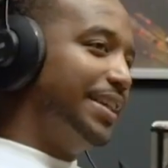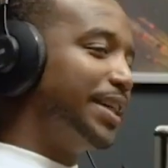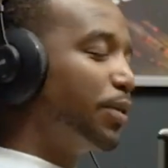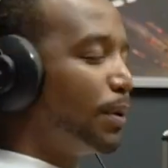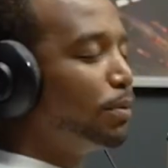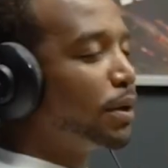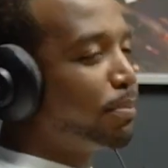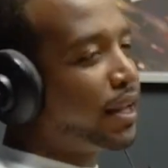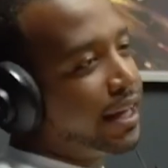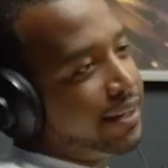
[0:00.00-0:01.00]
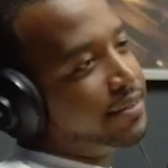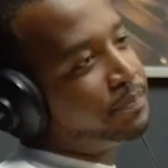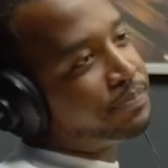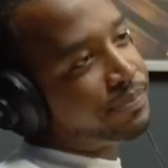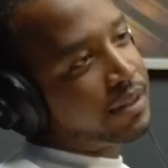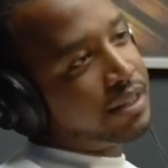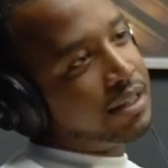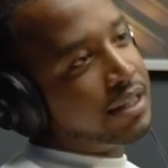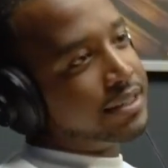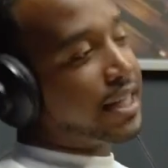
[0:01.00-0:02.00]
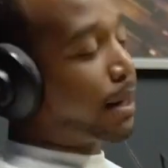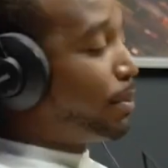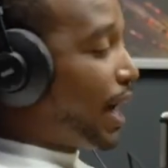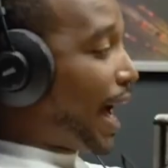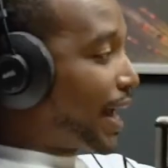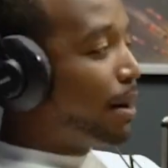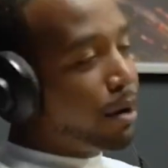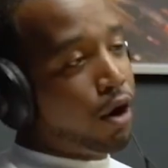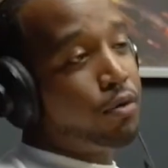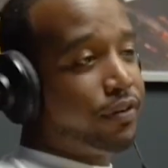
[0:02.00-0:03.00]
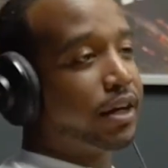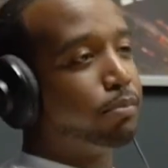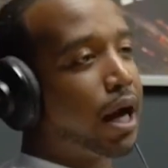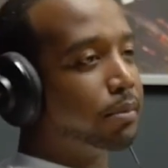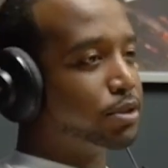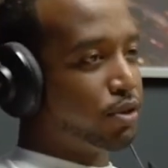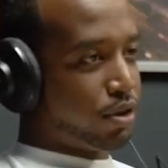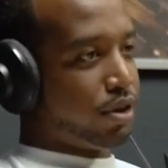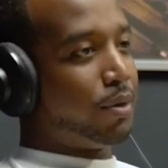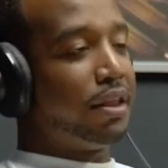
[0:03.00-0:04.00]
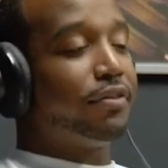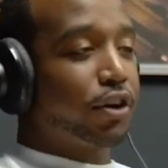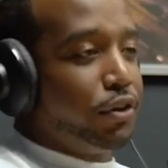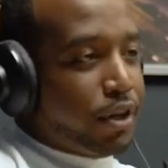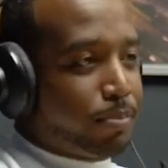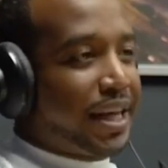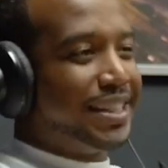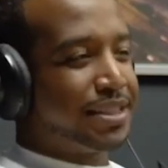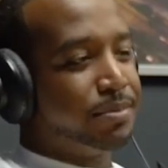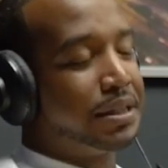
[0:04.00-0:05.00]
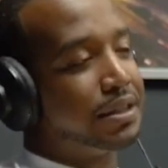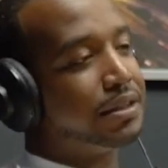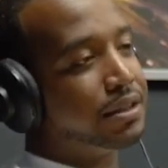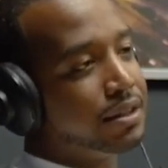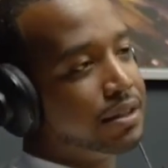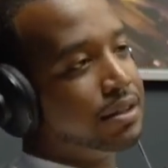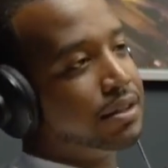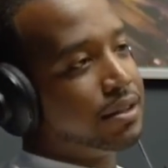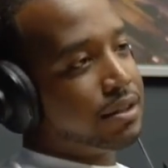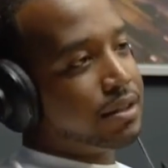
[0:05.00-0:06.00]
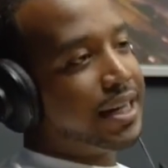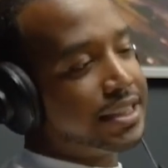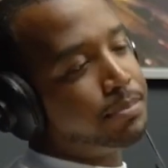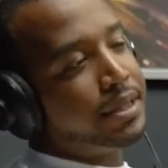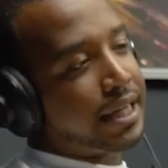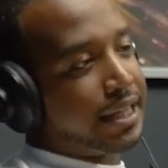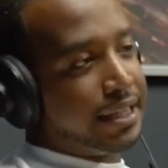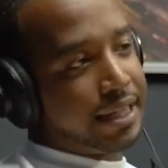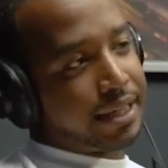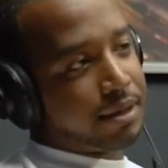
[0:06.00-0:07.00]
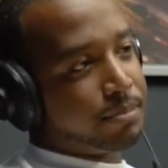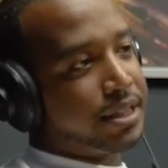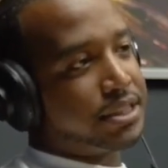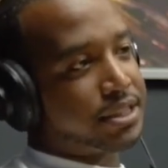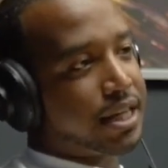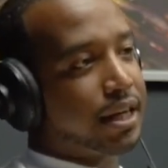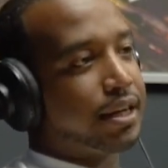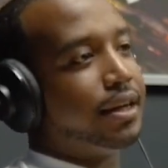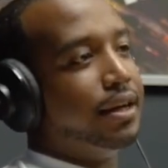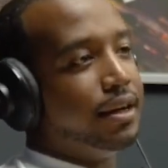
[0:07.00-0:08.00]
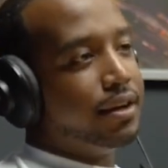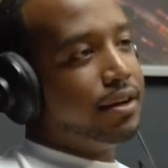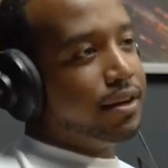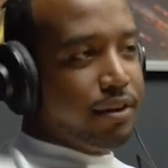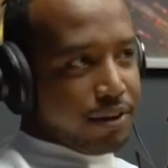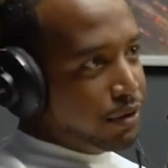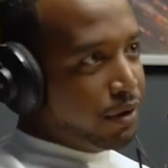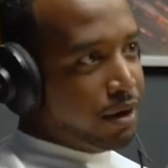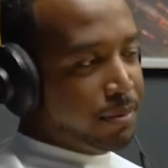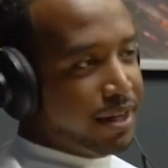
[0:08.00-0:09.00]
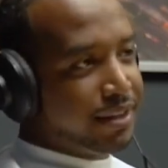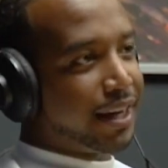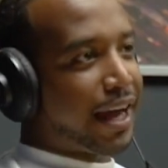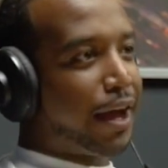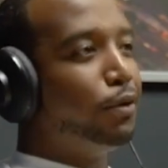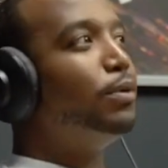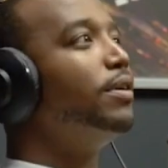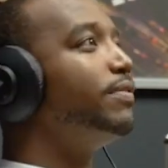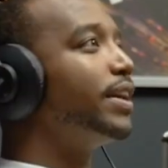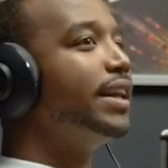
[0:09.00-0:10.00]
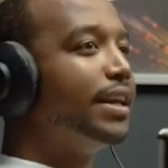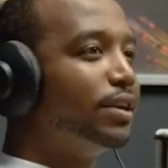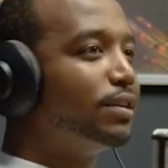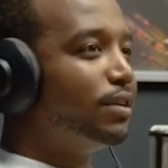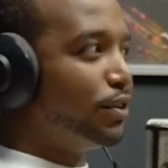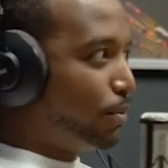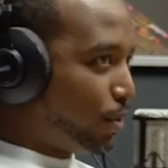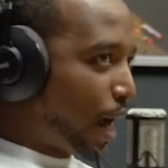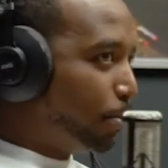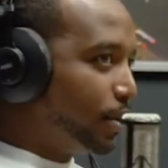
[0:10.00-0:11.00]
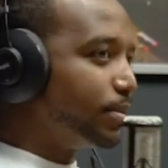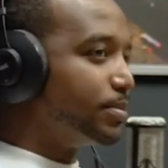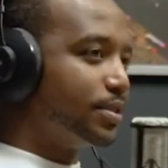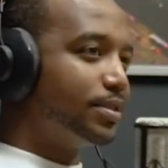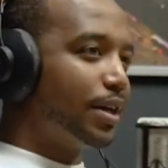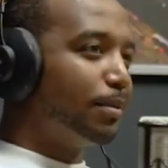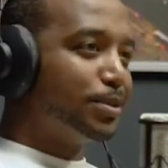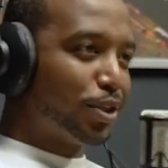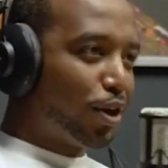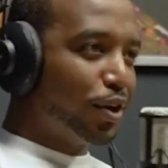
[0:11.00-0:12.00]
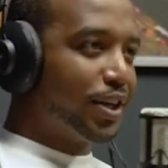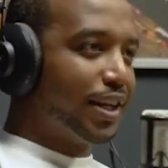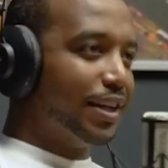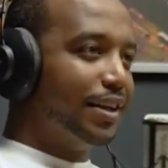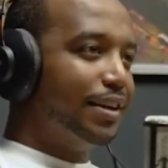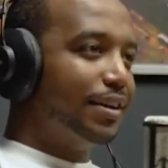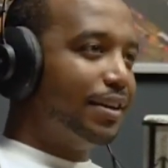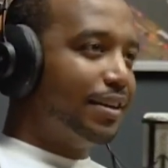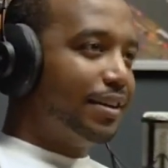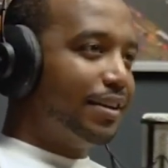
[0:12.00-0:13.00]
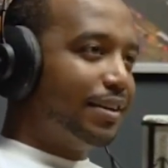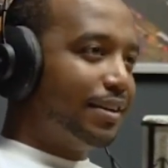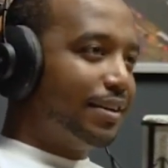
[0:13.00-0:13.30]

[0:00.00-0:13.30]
It's like when people complain. Mm. It's like, bro, I got my own fucking problems going on. Why the fuck are you complaining to me? Facts. Not to be like a dick, but it's just like, you know what I mean? Like, yeah. I don't want to fucking hear your problems. Yeah. I'm sorry. For real.